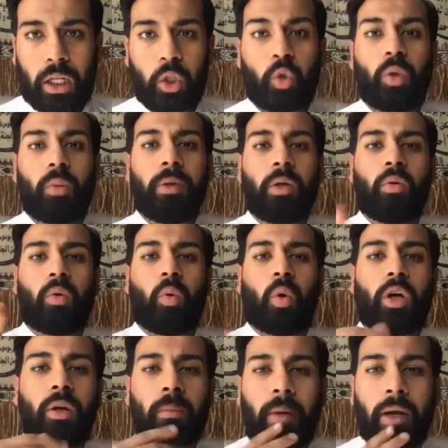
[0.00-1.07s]
You will be
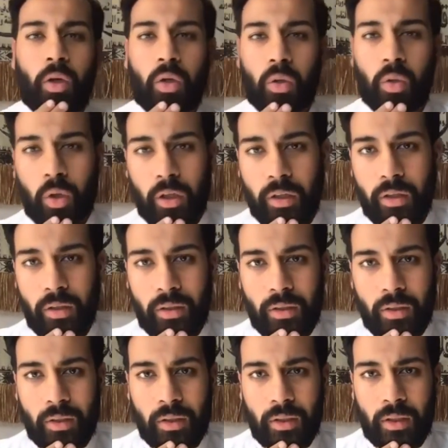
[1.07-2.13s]
rewarded by your Lord.
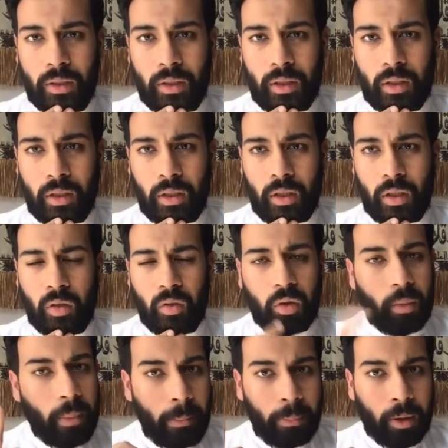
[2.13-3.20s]

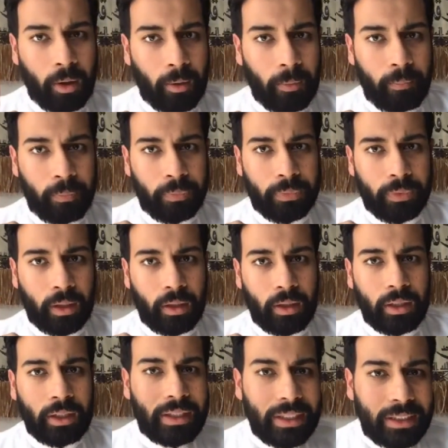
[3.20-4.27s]
Remember,
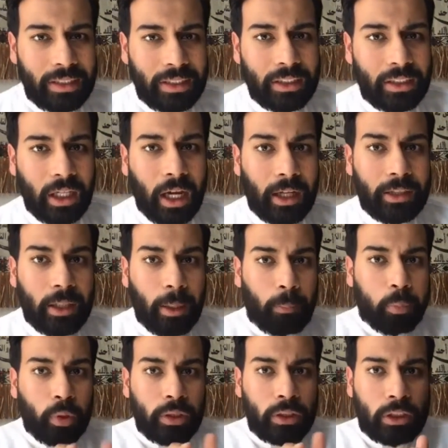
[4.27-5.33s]
this is the
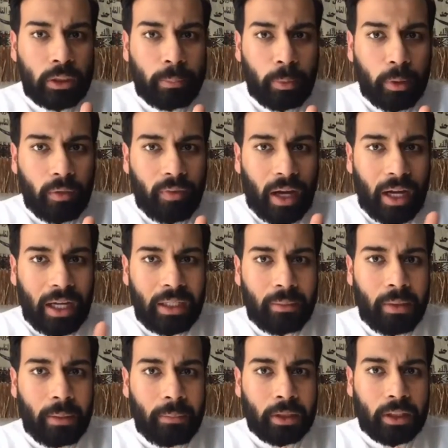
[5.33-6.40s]
principle of Ali ibn
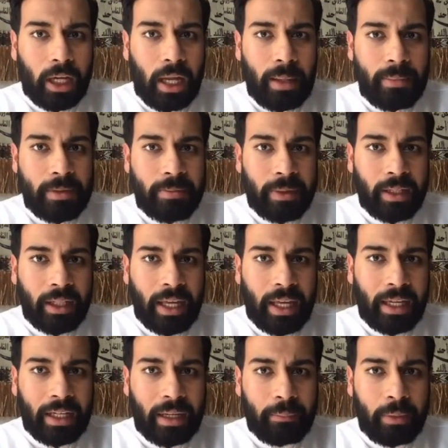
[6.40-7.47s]
Abi Talib has been
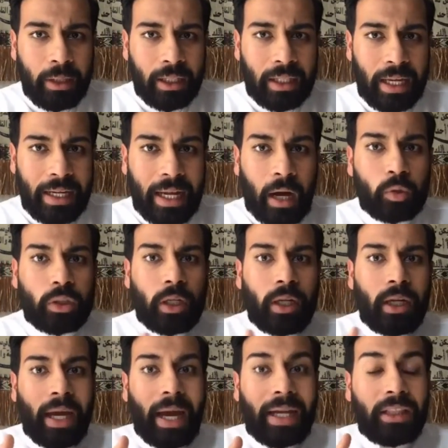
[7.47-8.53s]
being laid out,
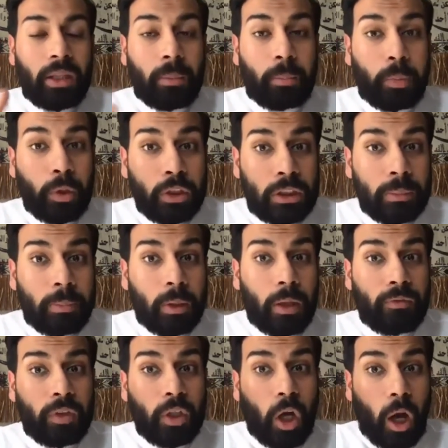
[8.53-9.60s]
and the principle
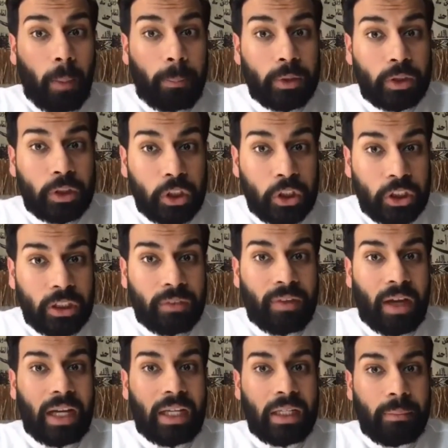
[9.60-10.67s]
of the opposition of
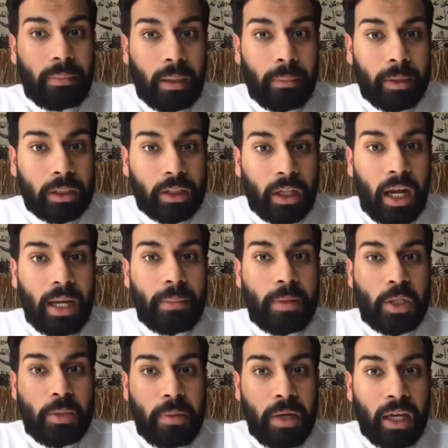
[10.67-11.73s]
Ali ibn Abi Talib
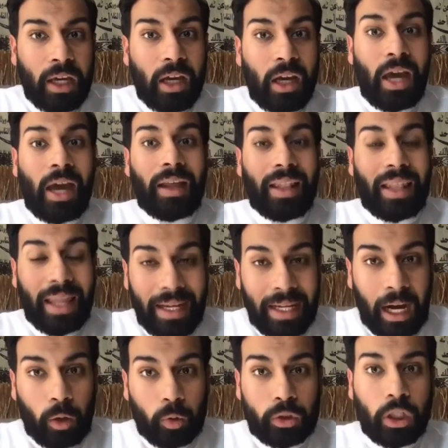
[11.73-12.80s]
is being laid
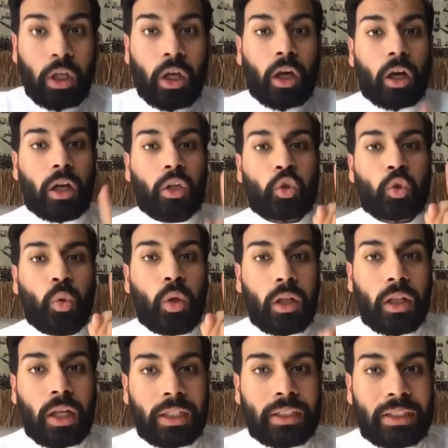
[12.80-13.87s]
out.
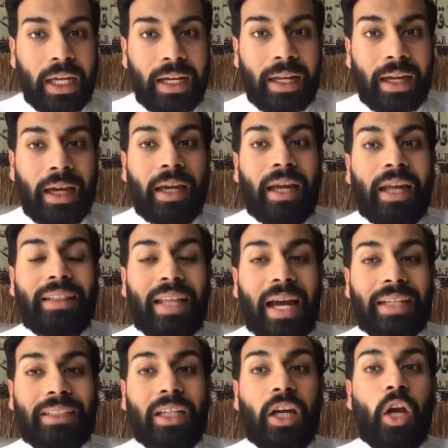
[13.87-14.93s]
Rasulullah said
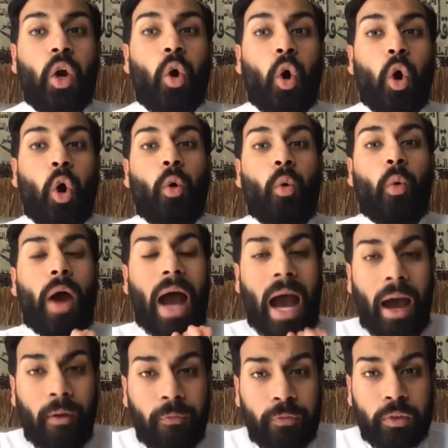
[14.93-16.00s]
that
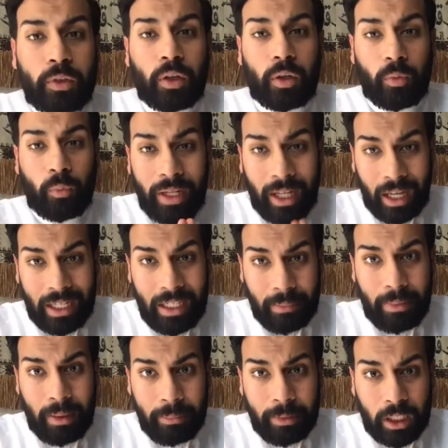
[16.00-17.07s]
after, when Ali ibn
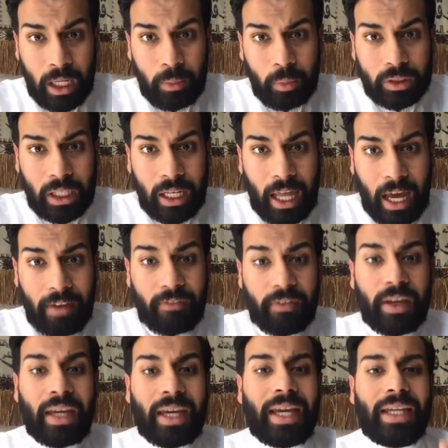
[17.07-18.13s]
Abi Talib was alive,
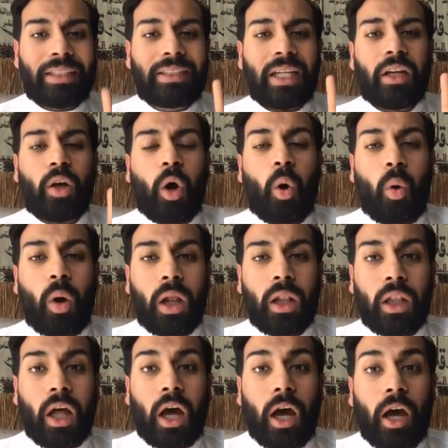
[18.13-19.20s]
he said, "Oh
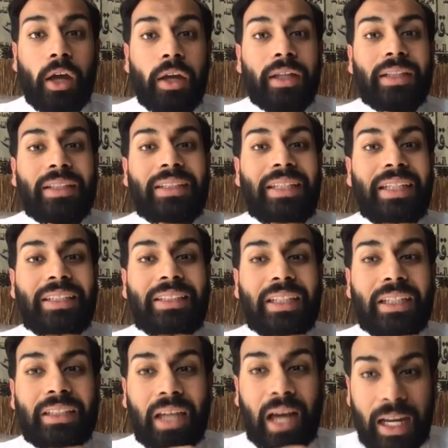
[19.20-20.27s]
Allah, this
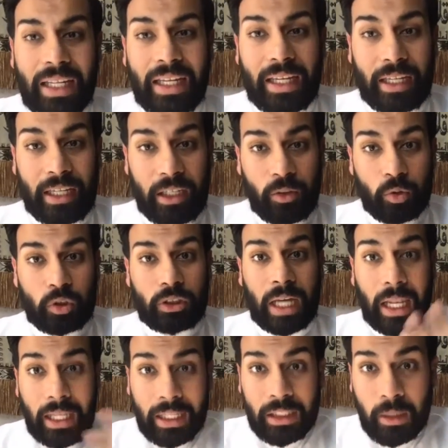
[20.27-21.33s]
is Ali." He was
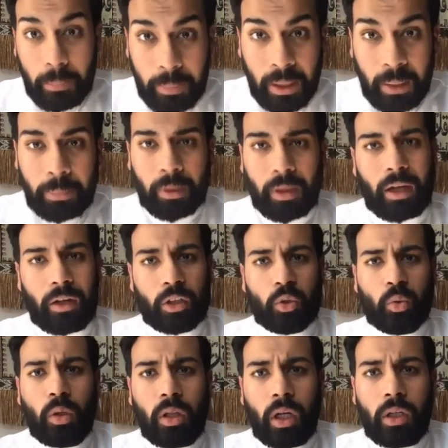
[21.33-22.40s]
telling the people,
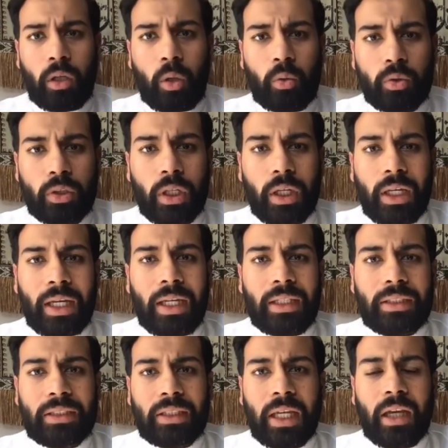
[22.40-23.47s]
Rasulullah knows,
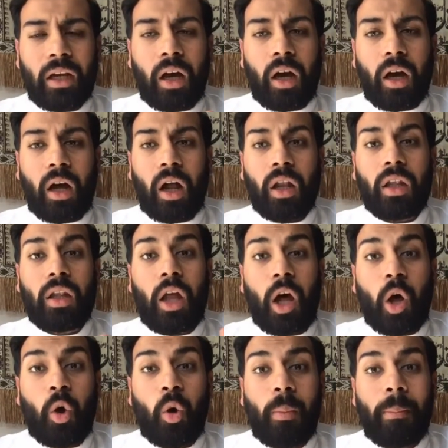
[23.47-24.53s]
he's saying,
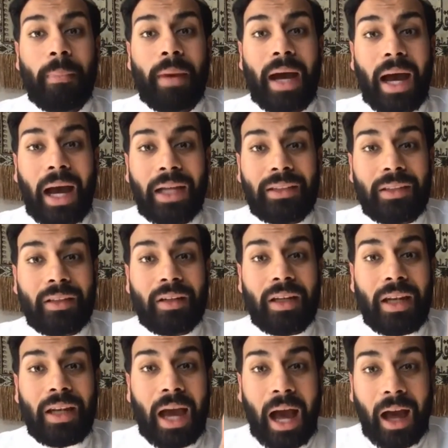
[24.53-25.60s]
"Allahumma adril
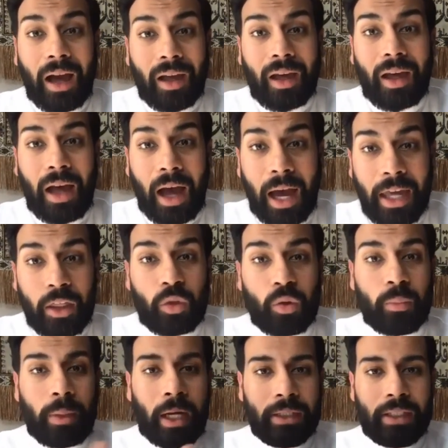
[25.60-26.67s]
haqqa
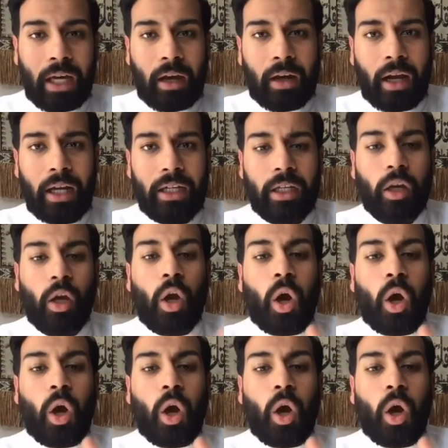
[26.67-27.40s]
haythuma dar Ali."